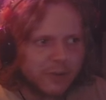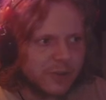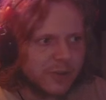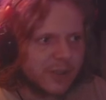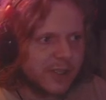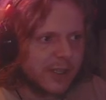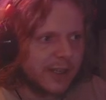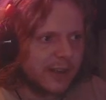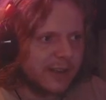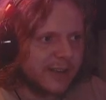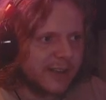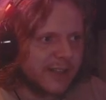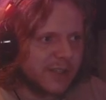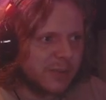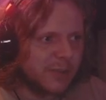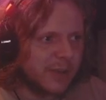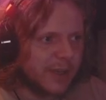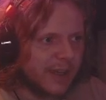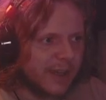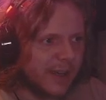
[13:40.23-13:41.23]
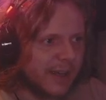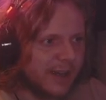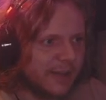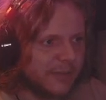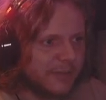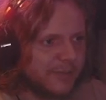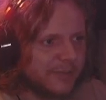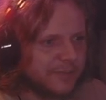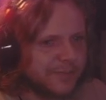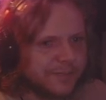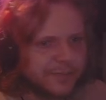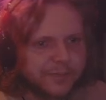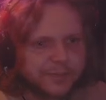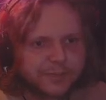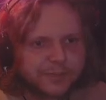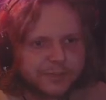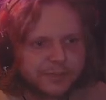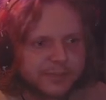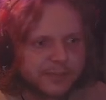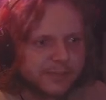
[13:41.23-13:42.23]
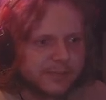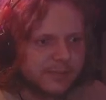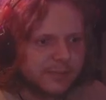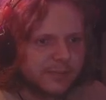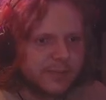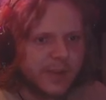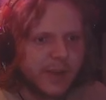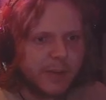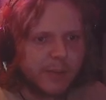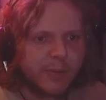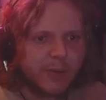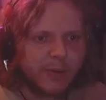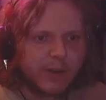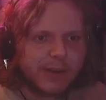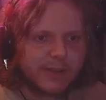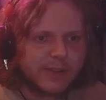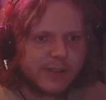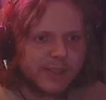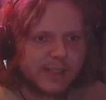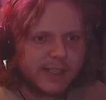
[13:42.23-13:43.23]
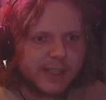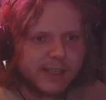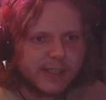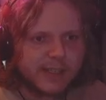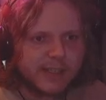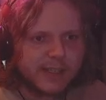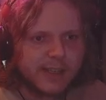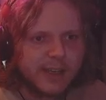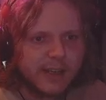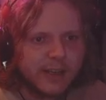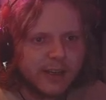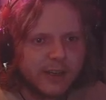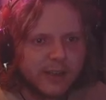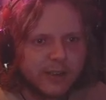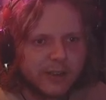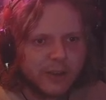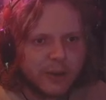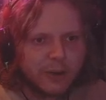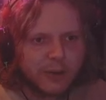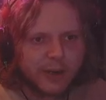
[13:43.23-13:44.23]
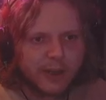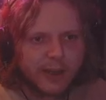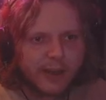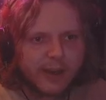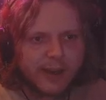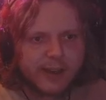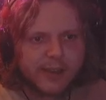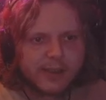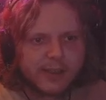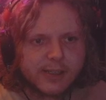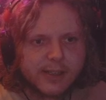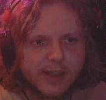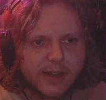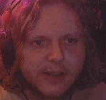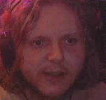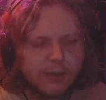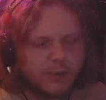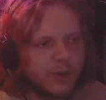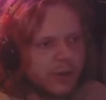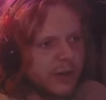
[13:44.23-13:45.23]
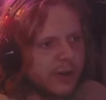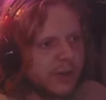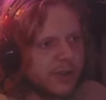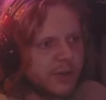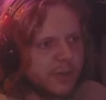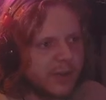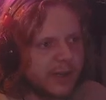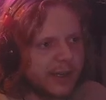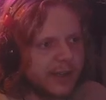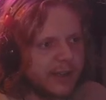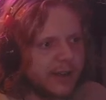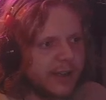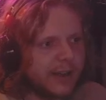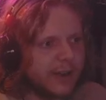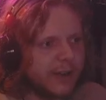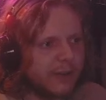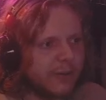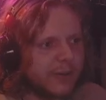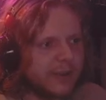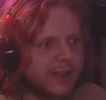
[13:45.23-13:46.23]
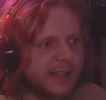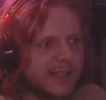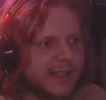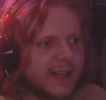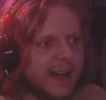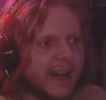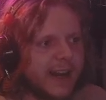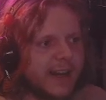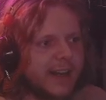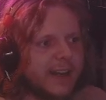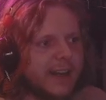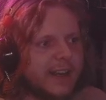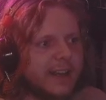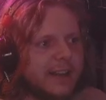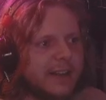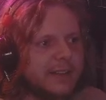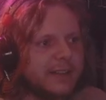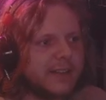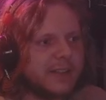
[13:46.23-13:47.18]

We'll say let's begin in parentheses, lowercase, and then we'll also make it like really tiny.